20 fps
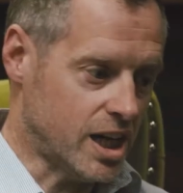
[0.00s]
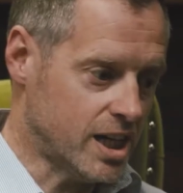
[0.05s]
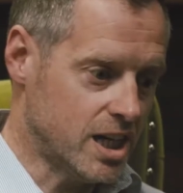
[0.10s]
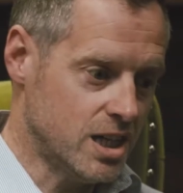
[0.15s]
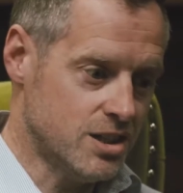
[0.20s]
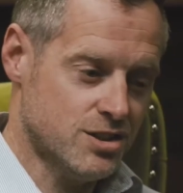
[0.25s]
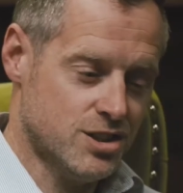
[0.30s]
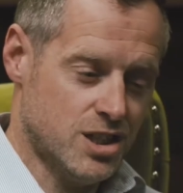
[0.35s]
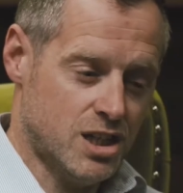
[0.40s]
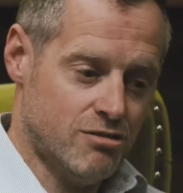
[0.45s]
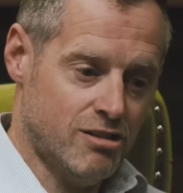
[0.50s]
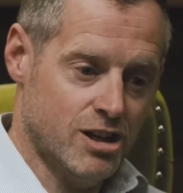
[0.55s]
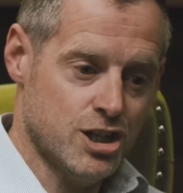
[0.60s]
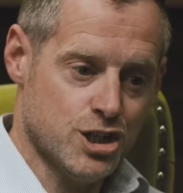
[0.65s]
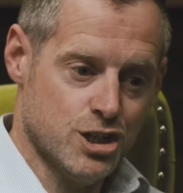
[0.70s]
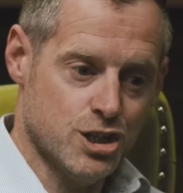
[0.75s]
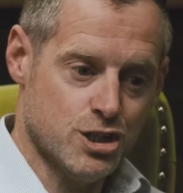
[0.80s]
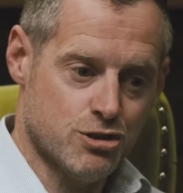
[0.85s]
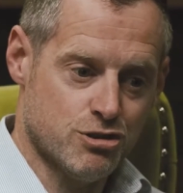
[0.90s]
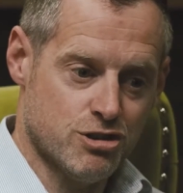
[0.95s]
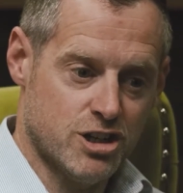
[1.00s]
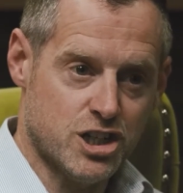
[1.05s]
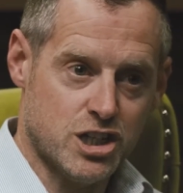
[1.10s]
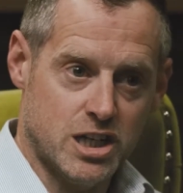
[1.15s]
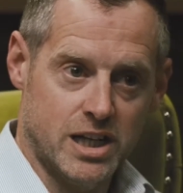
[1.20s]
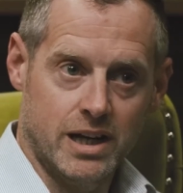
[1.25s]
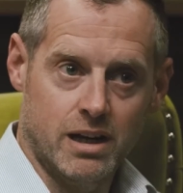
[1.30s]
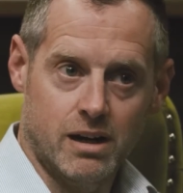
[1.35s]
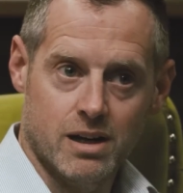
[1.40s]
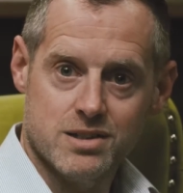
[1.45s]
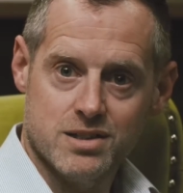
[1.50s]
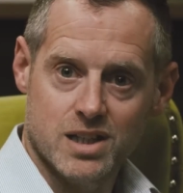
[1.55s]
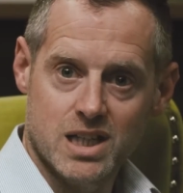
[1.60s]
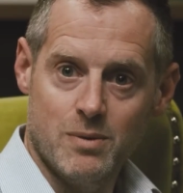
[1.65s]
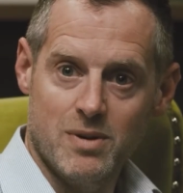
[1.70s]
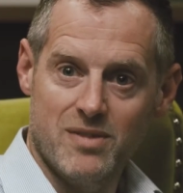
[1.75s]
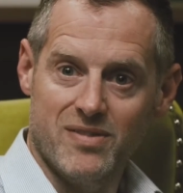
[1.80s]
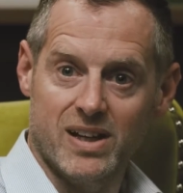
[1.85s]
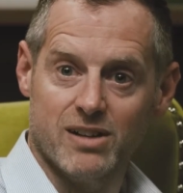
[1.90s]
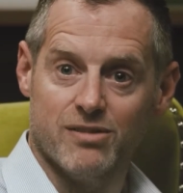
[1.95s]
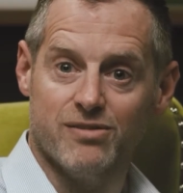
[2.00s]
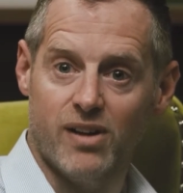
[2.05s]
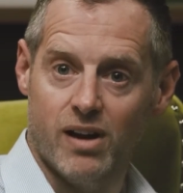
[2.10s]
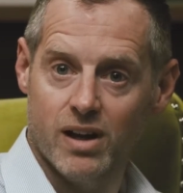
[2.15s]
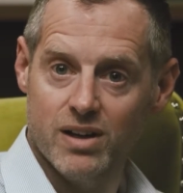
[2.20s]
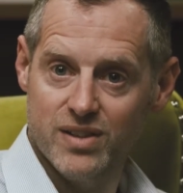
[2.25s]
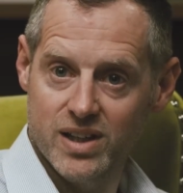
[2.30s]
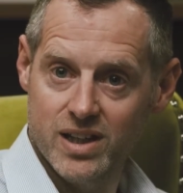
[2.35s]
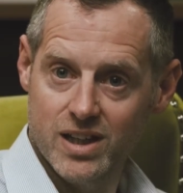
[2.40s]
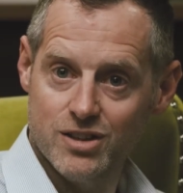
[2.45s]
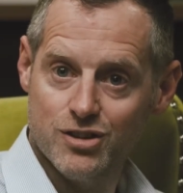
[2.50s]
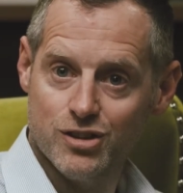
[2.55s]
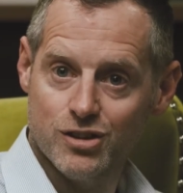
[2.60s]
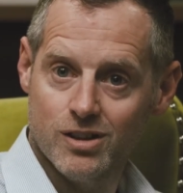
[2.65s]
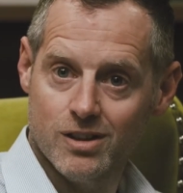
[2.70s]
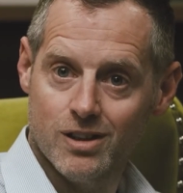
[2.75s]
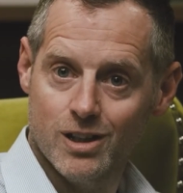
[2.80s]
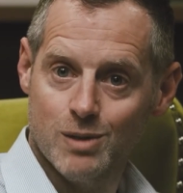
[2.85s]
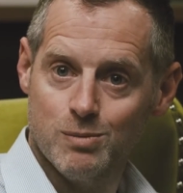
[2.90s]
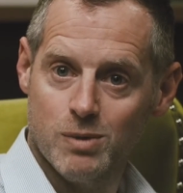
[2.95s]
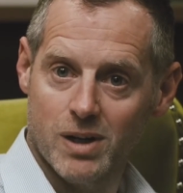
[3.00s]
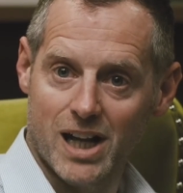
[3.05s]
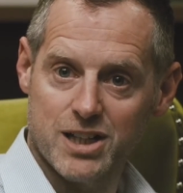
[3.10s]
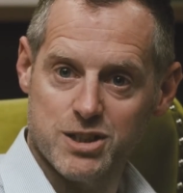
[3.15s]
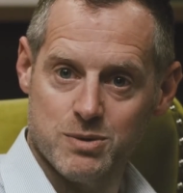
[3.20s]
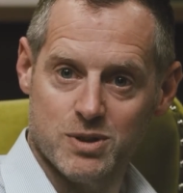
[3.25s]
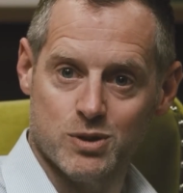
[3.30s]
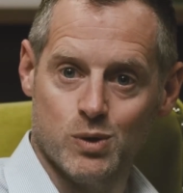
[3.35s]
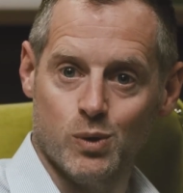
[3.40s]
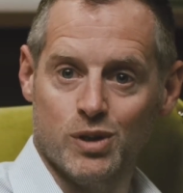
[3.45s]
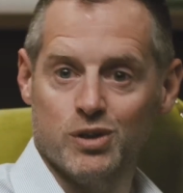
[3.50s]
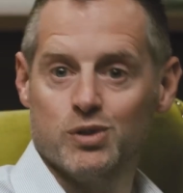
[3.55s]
consideration is traditionally in IT, we think of 5 years, but actually we're talking